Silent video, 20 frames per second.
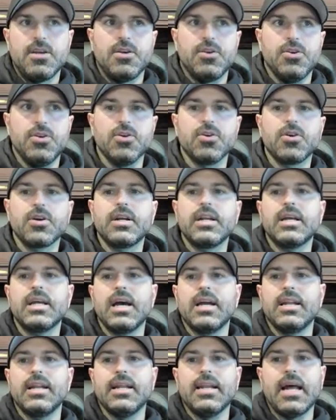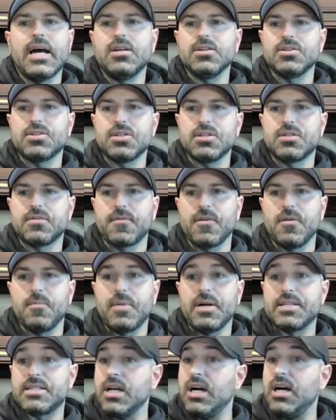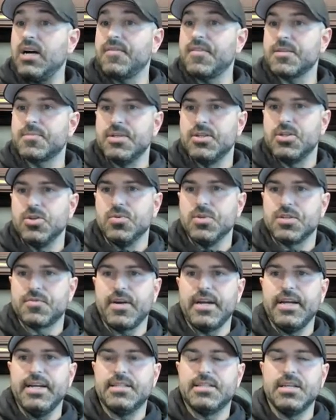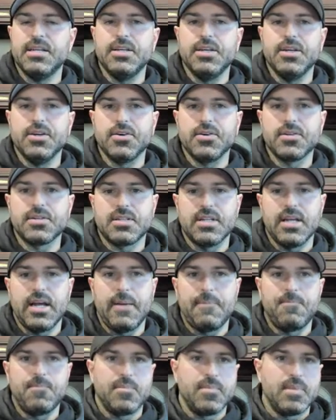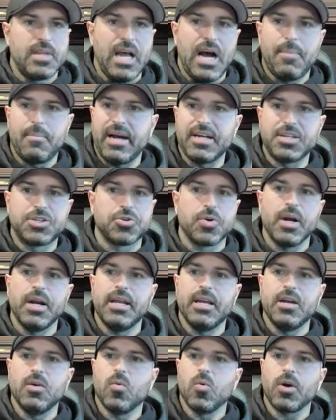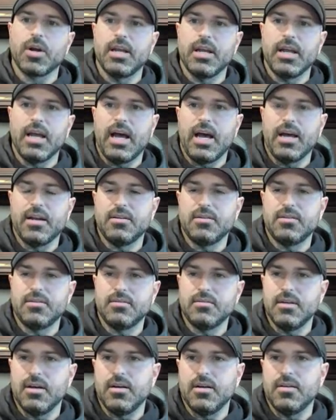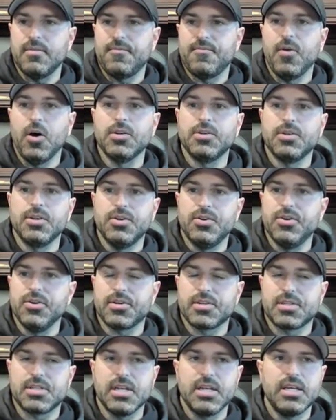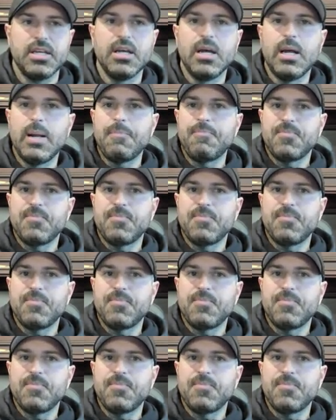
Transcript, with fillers: You're going to get analysis from myself that's been doing this for 18 years that got my training working at a fund in New York City.